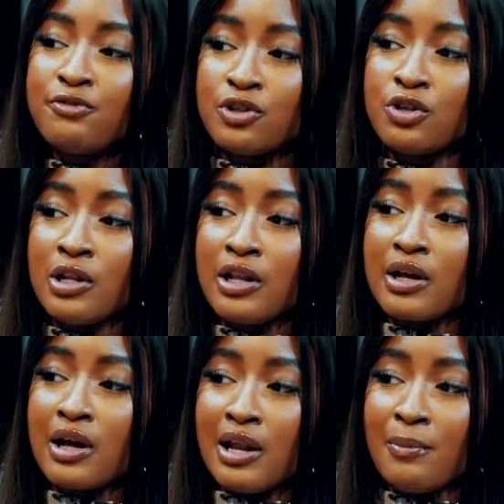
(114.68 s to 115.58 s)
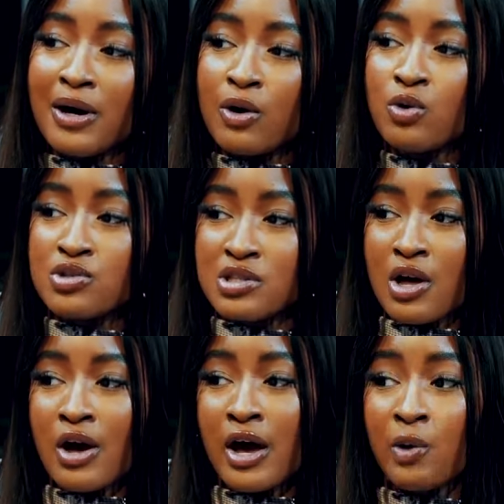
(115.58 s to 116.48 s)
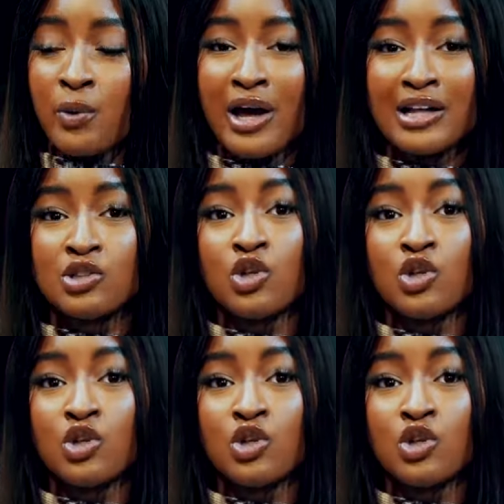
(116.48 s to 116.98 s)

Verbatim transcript: for the Calabar Coastal Highway had